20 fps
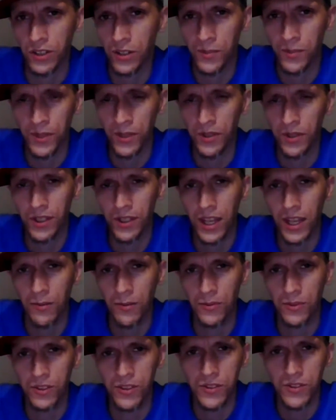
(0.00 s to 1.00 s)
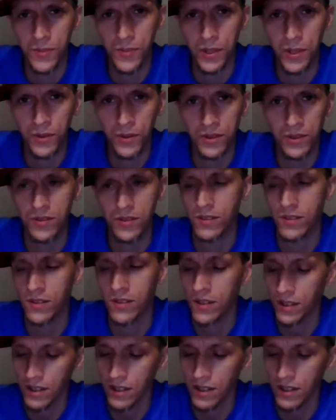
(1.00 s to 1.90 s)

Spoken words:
to communicate with spirits.